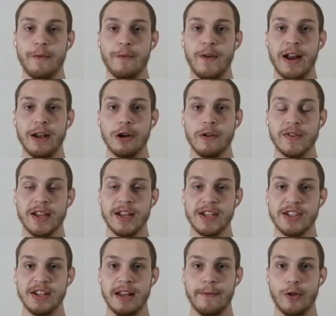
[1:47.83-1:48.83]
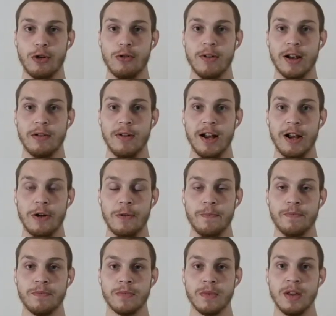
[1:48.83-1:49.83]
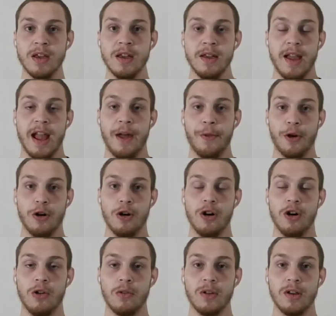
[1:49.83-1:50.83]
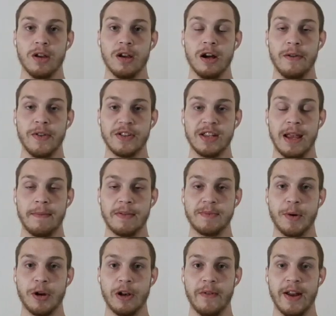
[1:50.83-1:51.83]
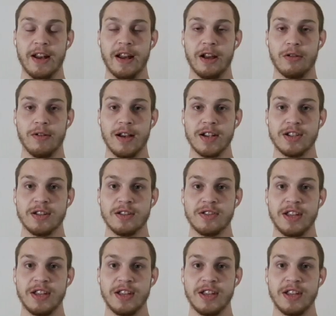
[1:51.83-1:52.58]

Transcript: fighting over that city for quite a while, and they're all of the same spirit of Antichrist.